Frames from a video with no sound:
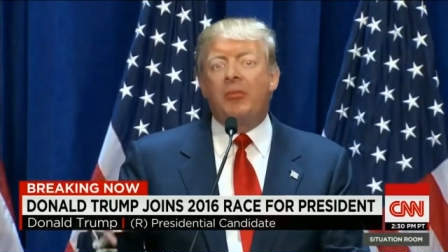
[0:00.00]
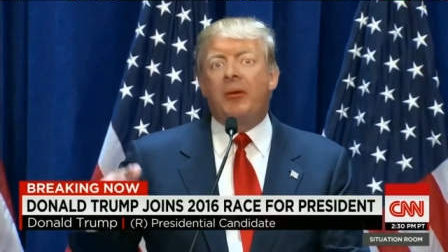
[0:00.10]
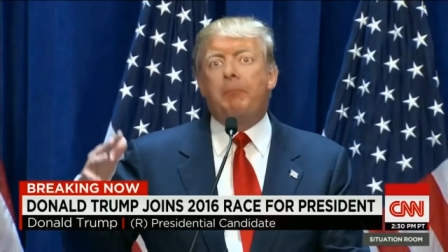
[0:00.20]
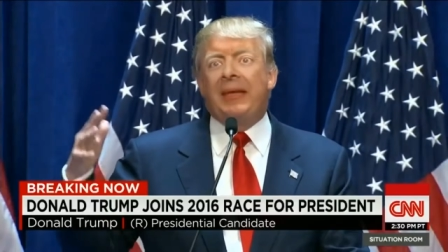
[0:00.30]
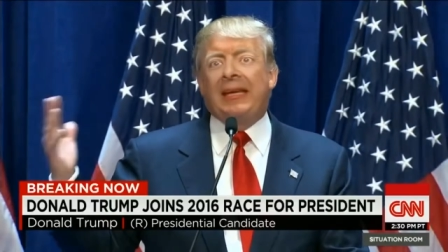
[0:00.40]

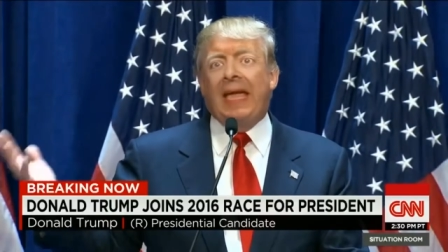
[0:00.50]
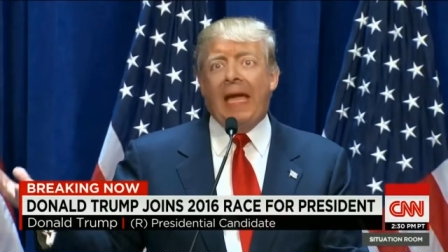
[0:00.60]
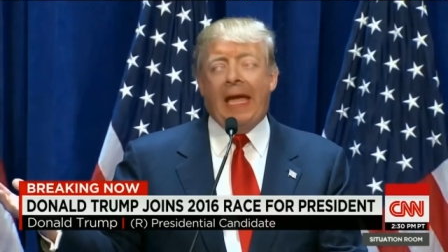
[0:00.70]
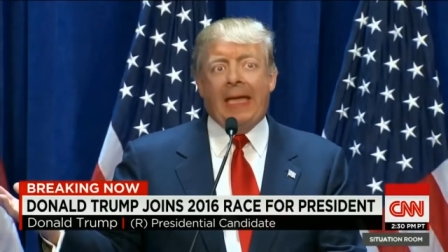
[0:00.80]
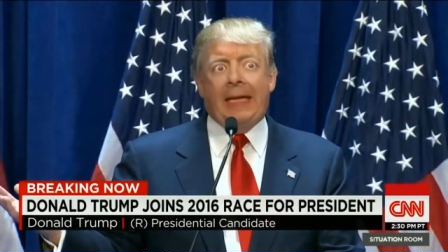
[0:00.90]
The big
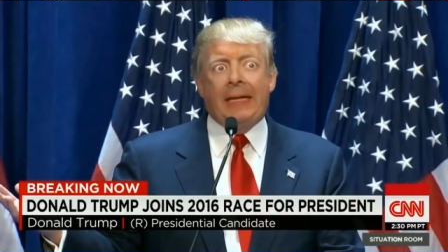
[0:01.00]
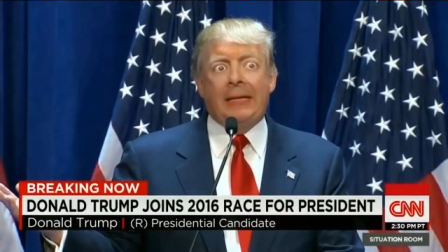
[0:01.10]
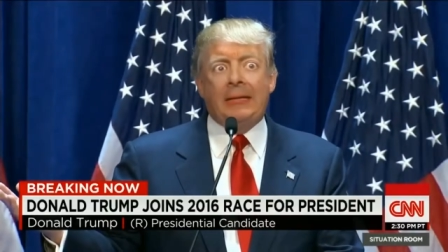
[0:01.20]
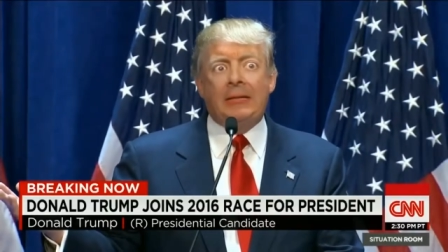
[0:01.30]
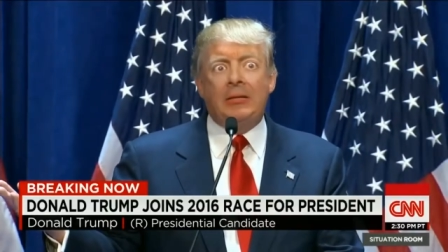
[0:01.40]
lie
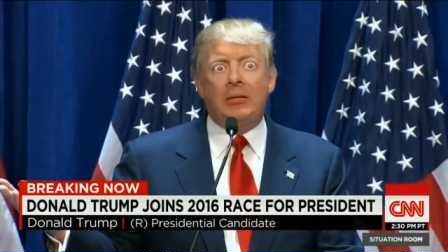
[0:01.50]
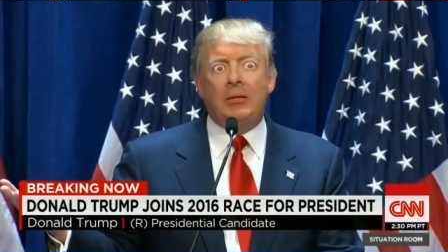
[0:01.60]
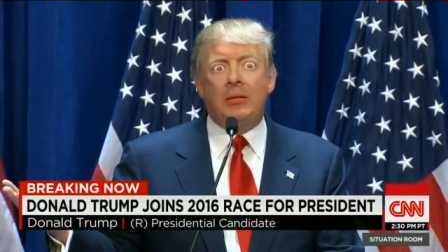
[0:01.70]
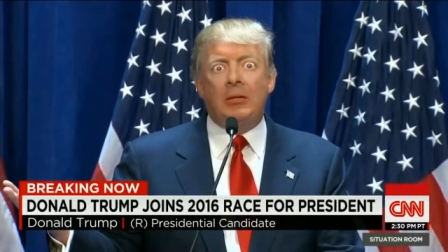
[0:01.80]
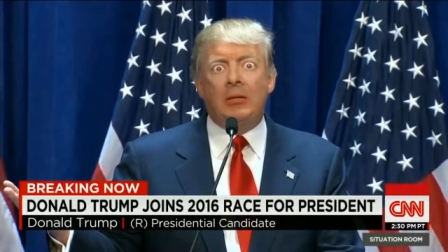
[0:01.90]

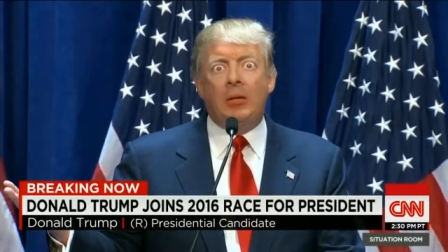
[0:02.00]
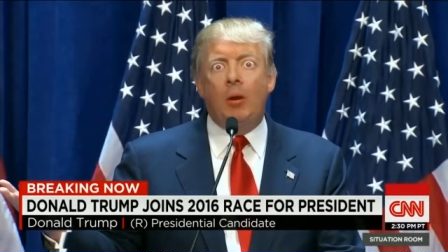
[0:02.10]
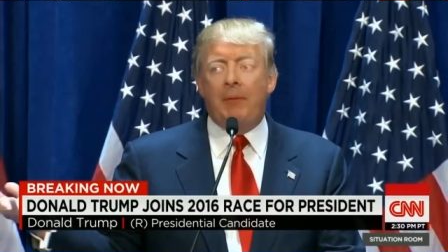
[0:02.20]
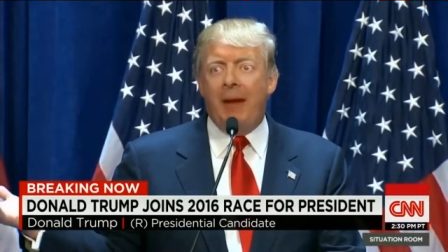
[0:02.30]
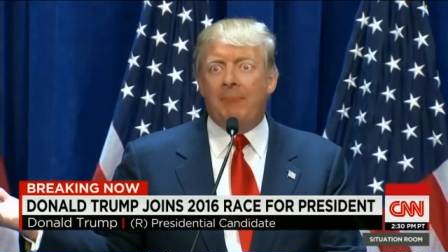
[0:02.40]

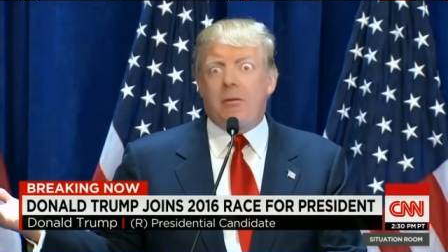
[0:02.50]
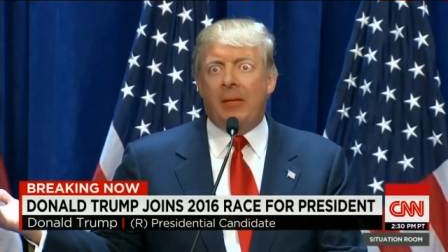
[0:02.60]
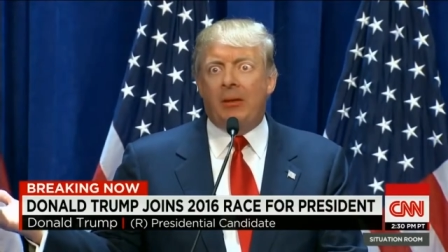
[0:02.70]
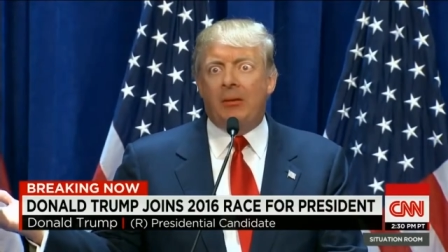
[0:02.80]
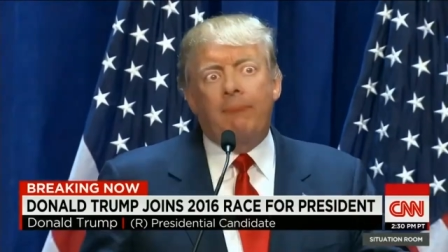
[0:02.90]

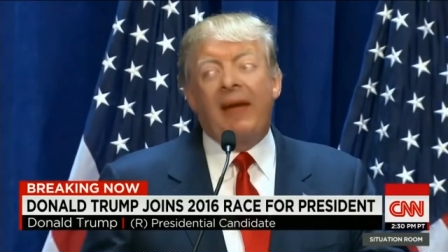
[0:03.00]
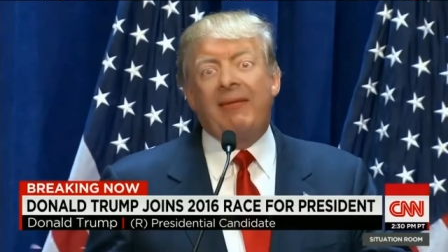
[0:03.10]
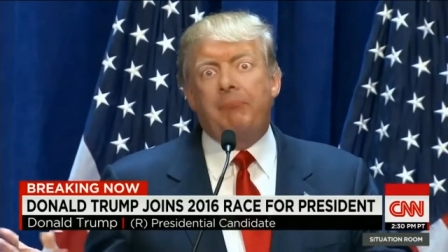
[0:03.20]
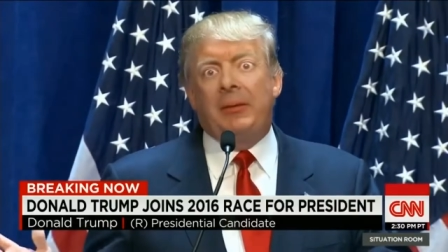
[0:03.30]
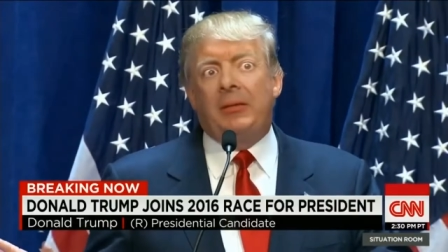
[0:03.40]
Obamacare.
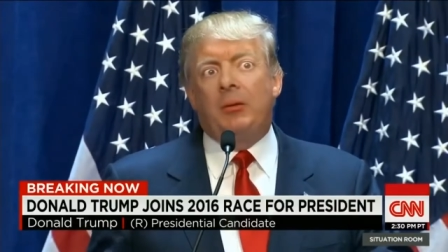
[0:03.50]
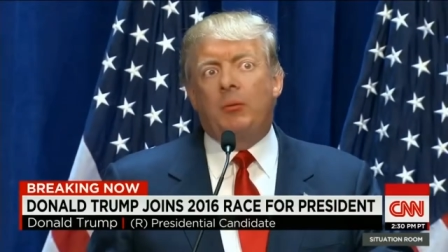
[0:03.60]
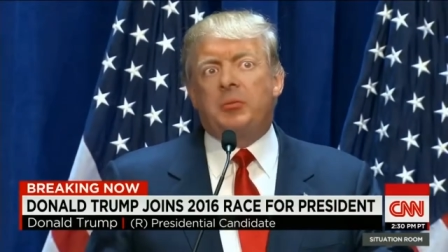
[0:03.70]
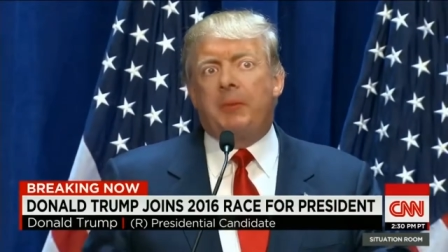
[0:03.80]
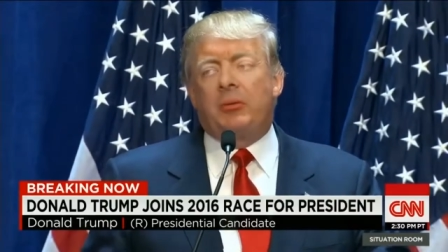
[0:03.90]
Five
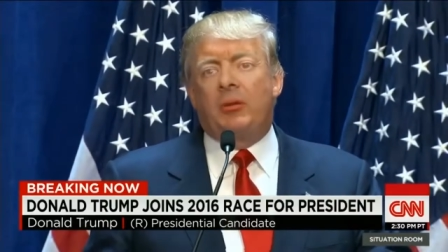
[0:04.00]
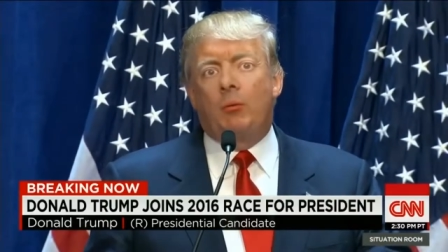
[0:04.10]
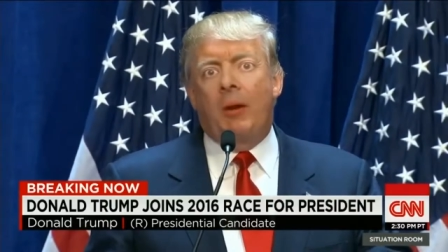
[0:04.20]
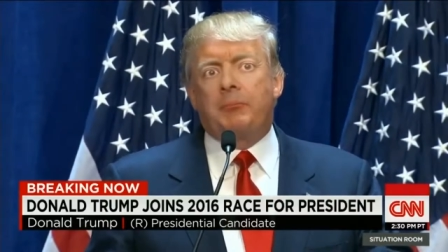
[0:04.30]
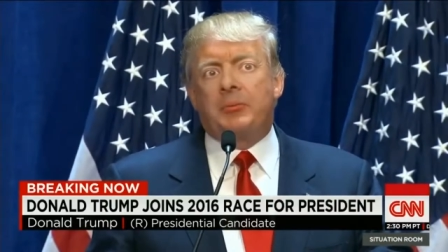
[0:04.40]
billion we spent on
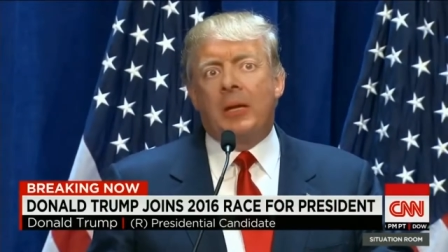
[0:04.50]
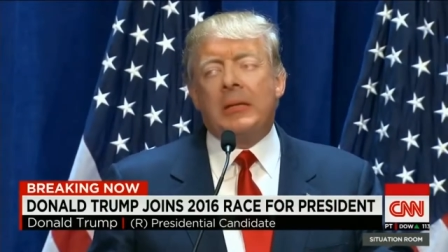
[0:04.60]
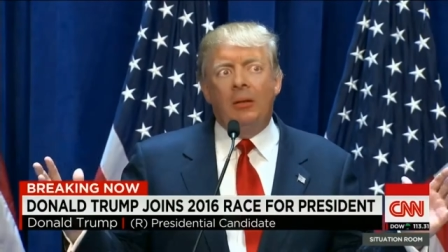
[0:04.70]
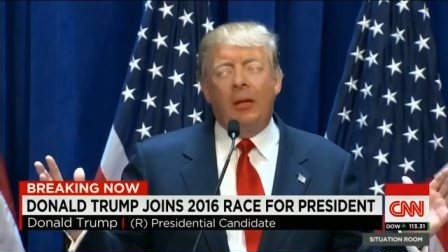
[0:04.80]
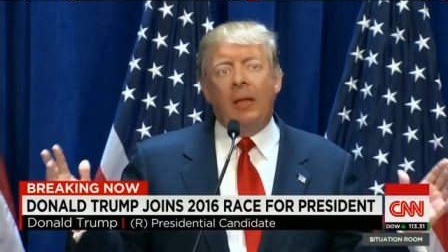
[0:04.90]
a website.